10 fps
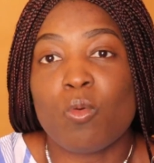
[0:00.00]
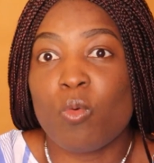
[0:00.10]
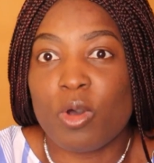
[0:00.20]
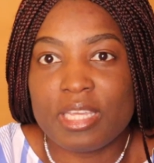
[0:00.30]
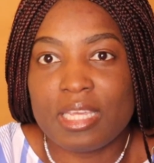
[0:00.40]

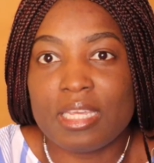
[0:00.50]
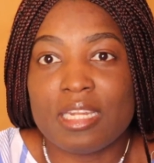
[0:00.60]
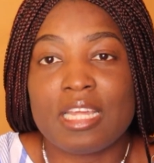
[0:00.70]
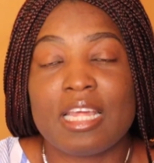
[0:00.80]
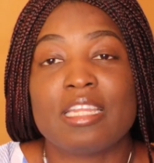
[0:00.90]

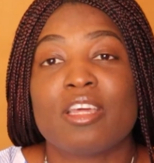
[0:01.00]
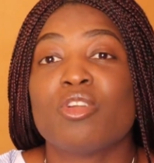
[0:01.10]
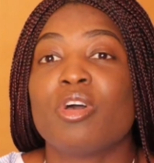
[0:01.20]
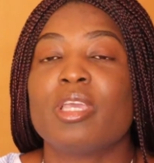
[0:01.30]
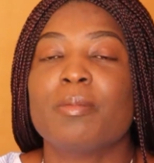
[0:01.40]
working and they are
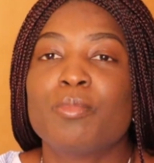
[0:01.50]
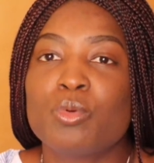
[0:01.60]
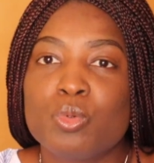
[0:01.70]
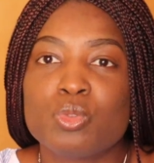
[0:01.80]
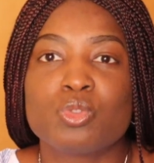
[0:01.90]
not
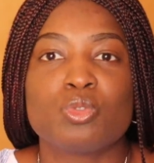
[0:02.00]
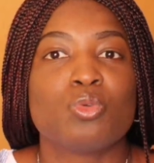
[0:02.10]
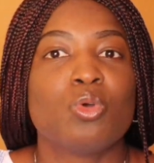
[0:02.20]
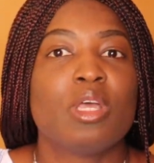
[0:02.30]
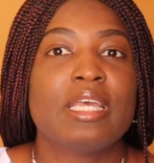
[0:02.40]
able
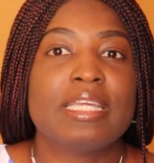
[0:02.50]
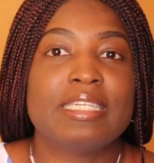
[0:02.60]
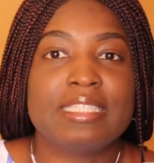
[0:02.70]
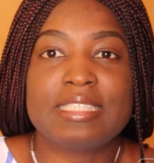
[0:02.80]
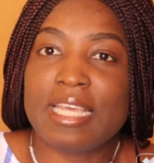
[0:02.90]
to
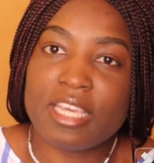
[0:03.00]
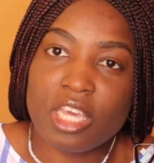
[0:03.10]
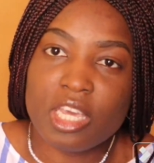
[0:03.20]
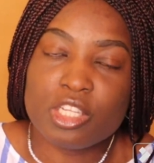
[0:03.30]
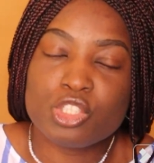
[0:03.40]

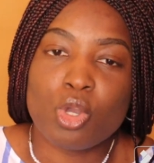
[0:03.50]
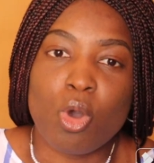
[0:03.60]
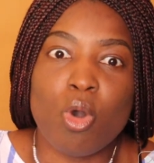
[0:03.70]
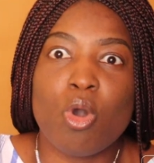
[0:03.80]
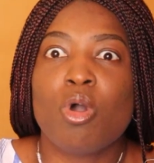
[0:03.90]
disengage
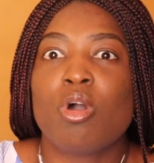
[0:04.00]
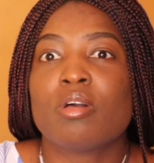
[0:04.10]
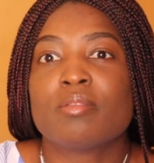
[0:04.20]
or